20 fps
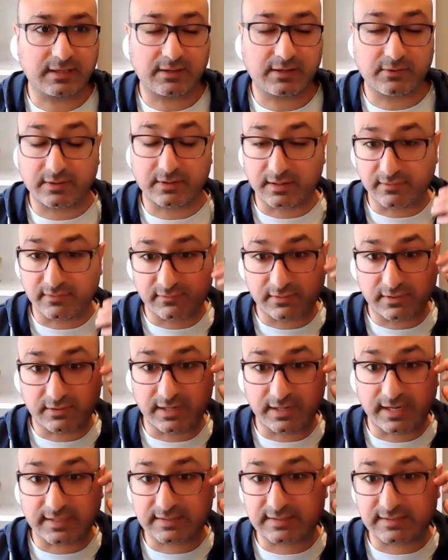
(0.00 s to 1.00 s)
Claire and I are very
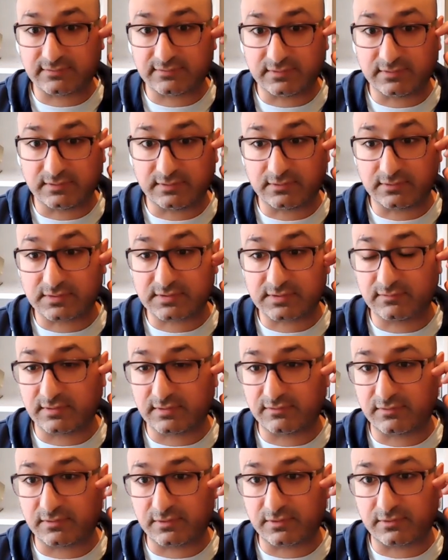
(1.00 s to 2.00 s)
active in lots of
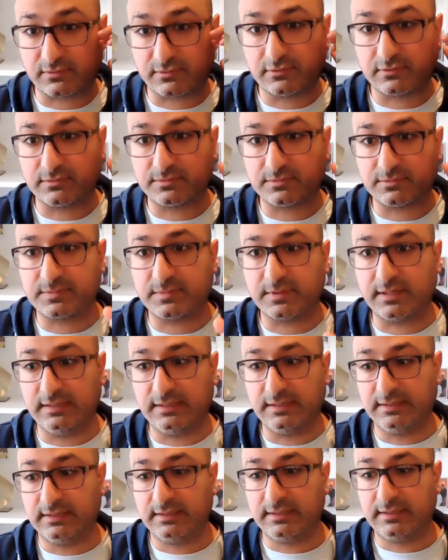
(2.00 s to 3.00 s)
different groups, but
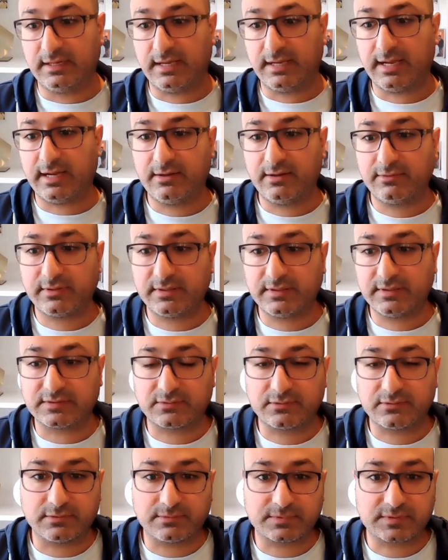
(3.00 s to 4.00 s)
how these
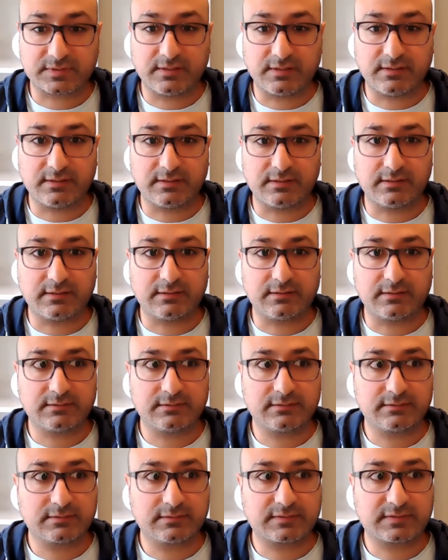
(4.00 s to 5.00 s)
groups are
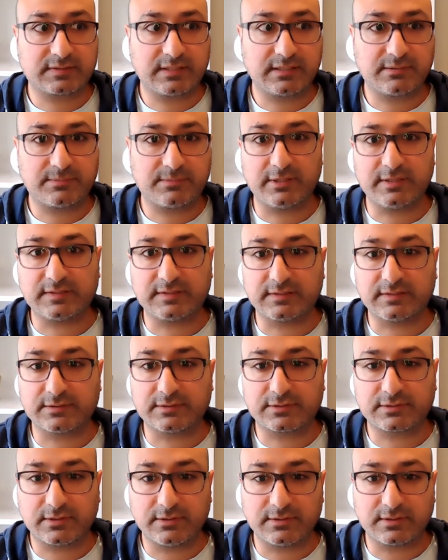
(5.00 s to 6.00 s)
celebrated and
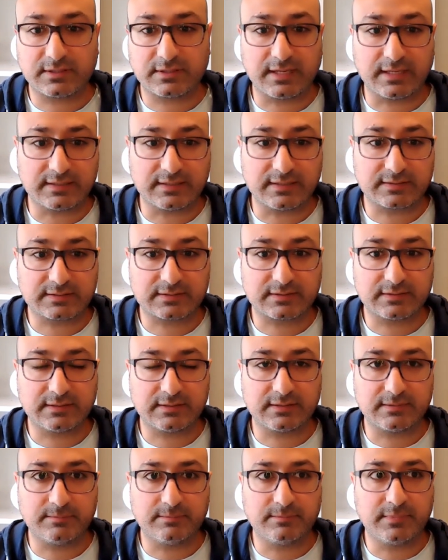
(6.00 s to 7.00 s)
showcased
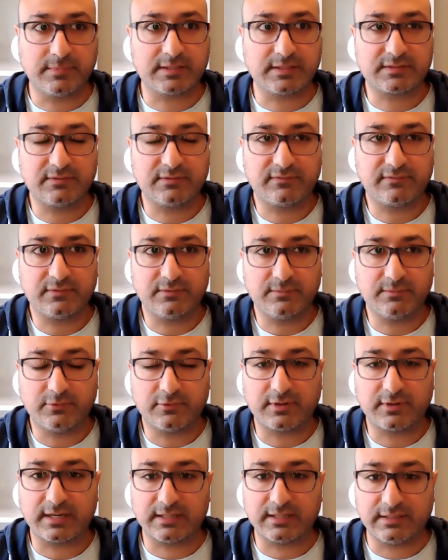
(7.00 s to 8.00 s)
makes you feel
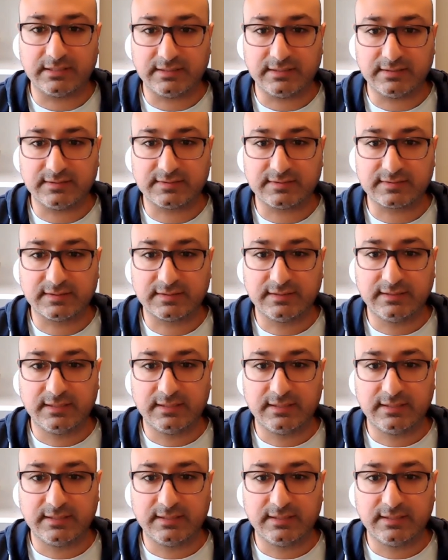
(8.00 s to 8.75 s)
more at ease.